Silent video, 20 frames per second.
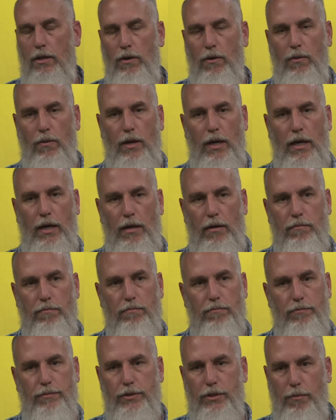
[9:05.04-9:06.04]

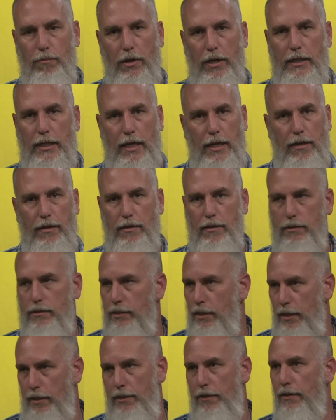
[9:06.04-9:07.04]
to break that
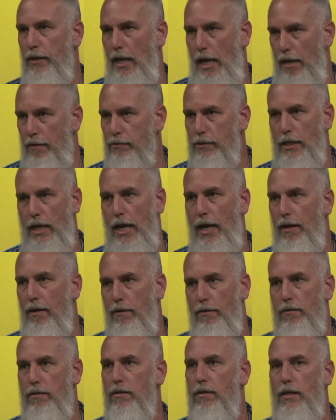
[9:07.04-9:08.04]
sedentary
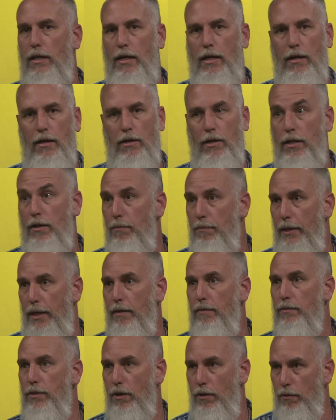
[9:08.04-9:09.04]
lifestyle a little
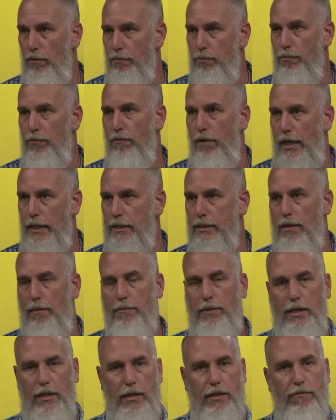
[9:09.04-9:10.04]
bit, to provide
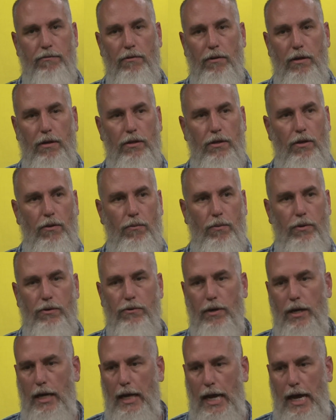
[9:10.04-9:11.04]
something different. We're
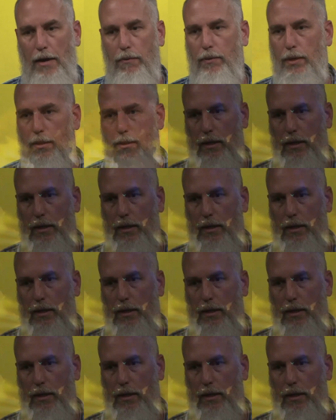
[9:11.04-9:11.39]
doing a lot